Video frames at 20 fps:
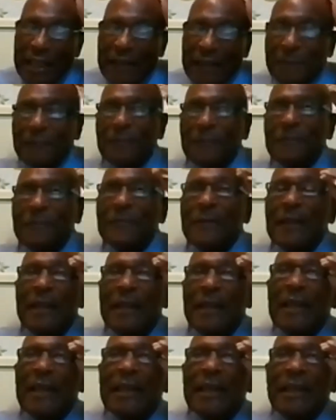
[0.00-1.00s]
getting,
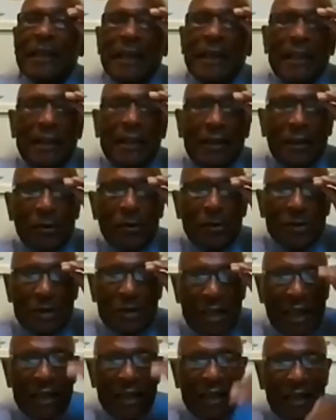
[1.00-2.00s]
get an
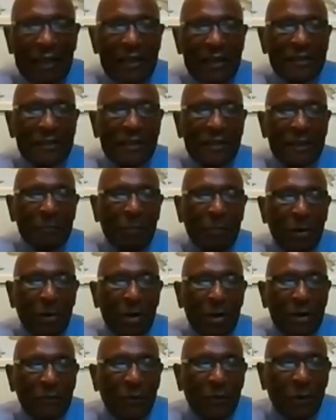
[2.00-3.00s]
understanding. It's
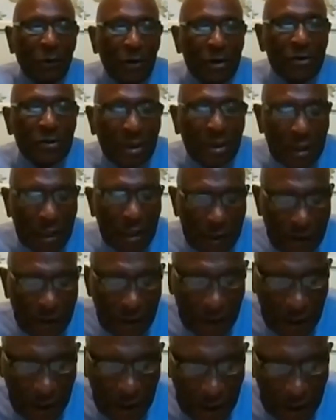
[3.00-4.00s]
important for us to get